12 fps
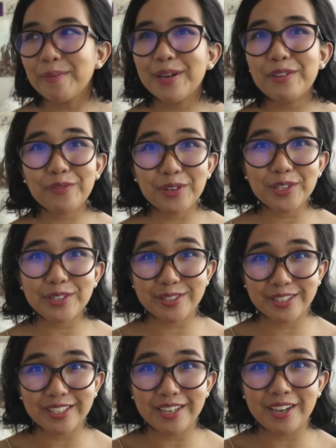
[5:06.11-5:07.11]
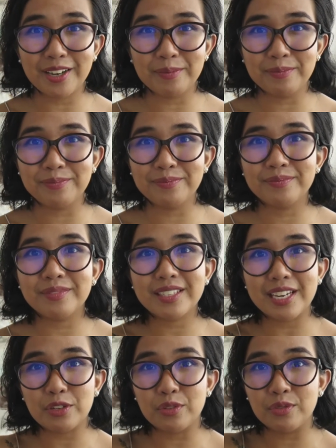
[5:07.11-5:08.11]
My first um,
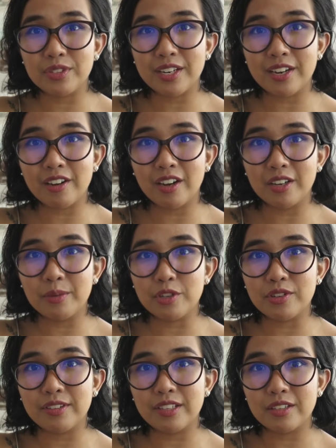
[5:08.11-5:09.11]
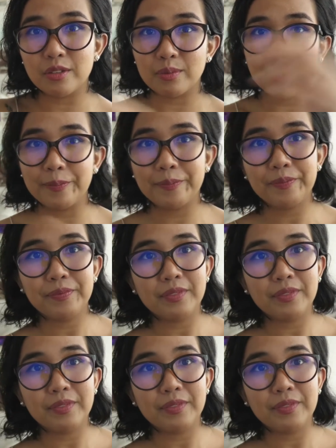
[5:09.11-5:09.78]
tattoos that I got, which is this one